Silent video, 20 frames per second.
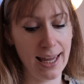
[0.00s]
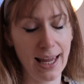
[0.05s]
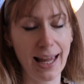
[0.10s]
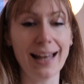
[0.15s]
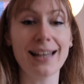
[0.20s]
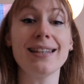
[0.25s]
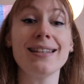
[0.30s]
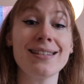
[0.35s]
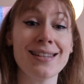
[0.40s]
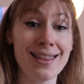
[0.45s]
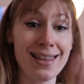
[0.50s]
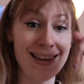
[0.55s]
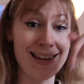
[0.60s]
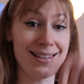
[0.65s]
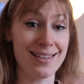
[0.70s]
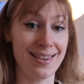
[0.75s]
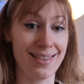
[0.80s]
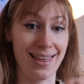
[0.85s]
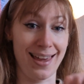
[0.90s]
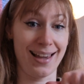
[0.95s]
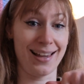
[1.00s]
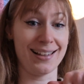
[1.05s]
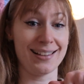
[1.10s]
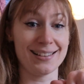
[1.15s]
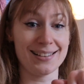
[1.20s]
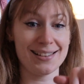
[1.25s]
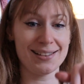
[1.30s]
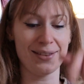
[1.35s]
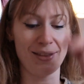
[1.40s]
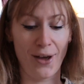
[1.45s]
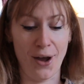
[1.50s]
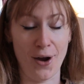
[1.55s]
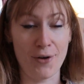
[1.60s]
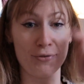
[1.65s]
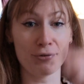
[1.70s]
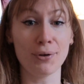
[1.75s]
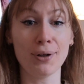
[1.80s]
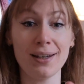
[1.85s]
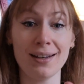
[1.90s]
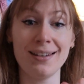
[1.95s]
It is these things that
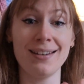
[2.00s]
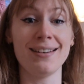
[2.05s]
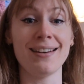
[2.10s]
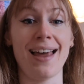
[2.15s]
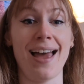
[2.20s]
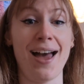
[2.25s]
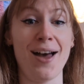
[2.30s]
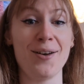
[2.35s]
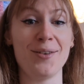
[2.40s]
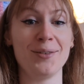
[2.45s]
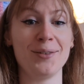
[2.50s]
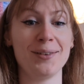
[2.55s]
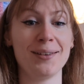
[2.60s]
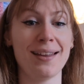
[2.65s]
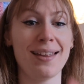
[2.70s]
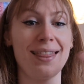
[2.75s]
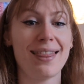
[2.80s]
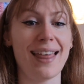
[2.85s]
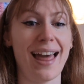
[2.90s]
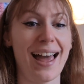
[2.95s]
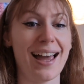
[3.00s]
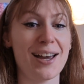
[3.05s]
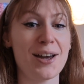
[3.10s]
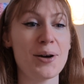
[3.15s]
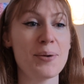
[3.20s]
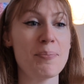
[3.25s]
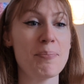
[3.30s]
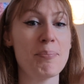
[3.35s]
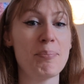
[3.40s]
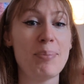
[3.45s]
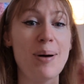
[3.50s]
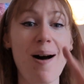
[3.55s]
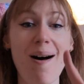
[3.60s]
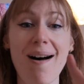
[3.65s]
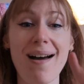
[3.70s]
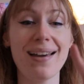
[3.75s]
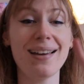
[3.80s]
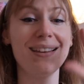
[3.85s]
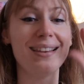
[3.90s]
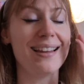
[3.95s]
I've written down that
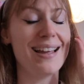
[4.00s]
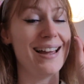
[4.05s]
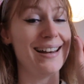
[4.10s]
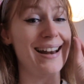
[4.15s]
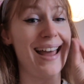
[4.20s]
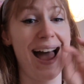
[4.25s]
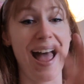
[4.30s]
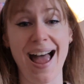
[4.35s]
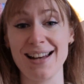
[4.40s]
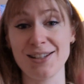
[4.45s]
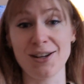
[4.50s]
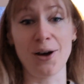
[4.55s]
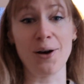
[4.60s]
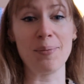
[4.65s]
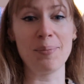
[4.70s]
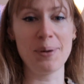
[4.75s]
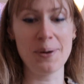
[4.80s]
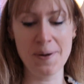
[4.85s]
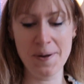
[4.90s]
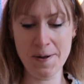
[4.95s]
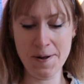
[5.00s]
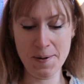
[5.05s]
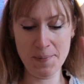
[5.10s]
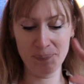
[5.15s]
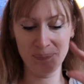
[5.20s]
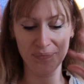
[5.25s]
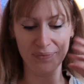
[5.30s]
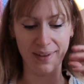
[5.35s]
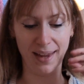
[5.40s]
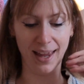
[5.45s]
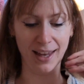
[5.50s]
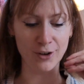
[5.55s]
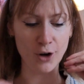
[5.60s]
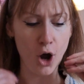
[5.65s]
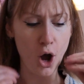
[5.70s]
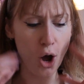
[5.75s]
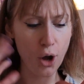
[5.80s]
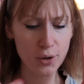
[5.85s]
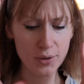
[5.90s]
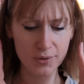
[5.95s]
compile and add up, and
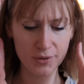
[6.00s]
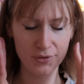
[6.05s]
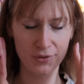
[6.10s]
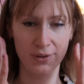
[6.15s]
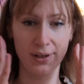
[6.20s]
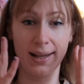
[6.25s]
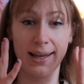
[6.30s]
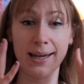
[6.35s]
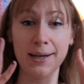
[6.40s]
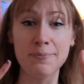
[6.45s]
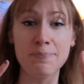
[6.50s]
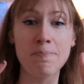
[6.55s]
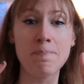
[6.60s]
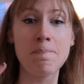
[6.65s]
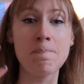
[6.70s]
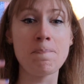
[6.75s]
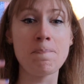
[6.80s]
hopefully